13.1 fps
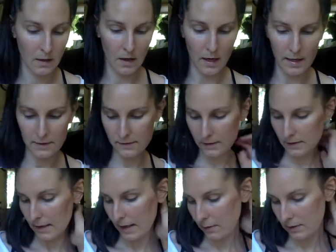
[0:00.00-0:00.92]
I think
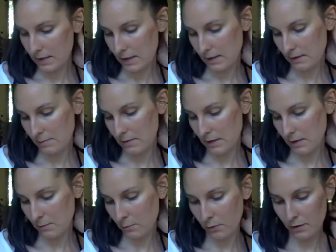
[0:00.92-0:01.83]
nowadays I'm
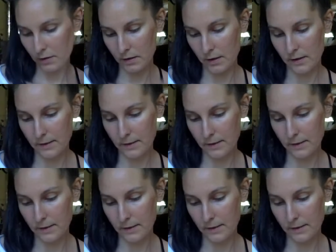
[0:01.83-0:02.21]
knitting more